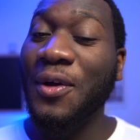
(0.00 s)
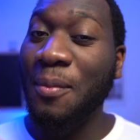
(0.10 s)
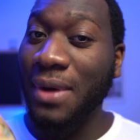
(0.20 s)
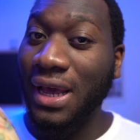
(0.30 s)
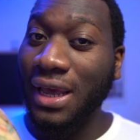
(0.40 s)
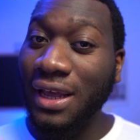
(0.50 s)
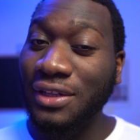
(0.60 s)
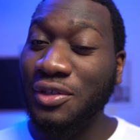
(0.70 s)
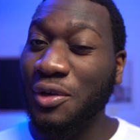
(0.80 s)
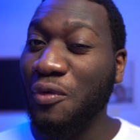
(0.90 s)
on my
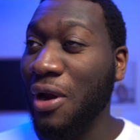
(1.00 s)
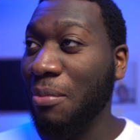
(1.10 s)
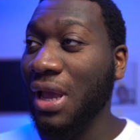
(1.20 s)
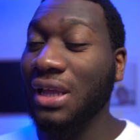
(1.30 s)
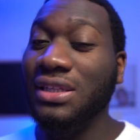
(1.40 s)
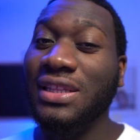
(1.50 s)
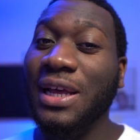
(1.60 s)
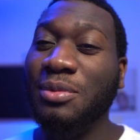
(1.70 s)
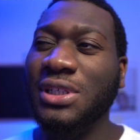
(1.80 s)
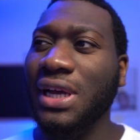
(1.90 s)
Instagram and
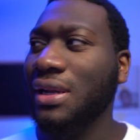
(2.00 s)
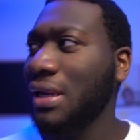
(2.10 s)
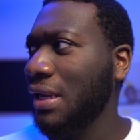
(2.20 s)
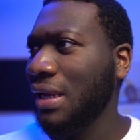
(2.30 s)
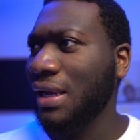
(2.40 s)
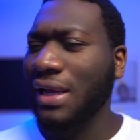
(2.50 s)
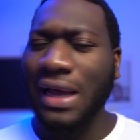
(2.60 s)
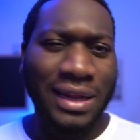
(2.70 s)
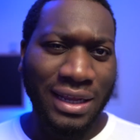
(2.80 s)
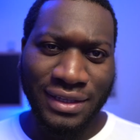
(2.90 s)
Snapchat.
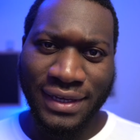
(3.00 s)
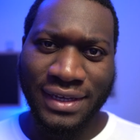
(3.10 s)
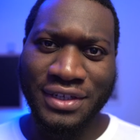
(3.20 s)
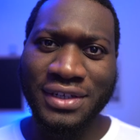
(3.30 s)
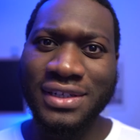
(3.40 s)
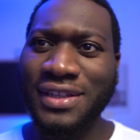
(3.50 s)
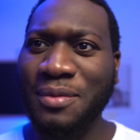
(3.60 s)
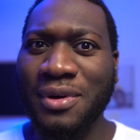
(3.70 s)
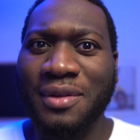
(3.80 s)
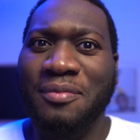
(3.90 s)
I didn't take it seriously,
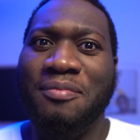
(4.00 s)
but